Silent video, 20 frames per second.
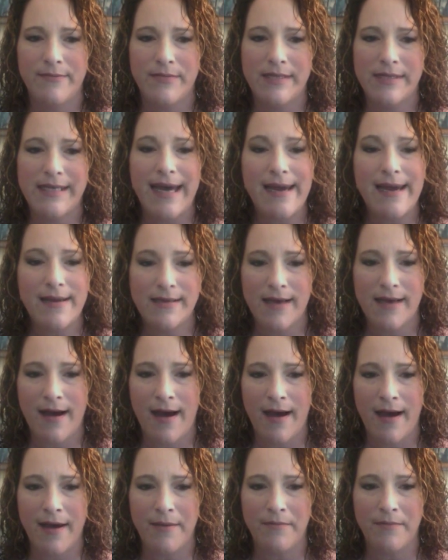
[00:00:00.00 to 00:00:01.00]
Take
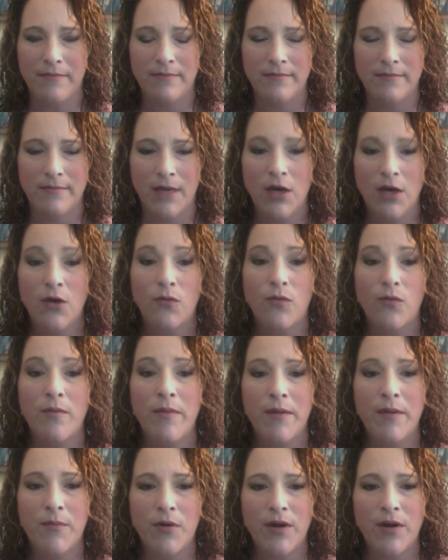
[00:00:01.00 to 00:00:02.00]
time.
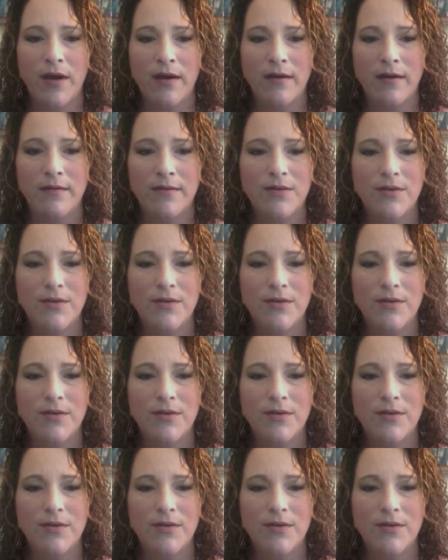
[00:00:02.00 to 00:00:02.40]
Remember to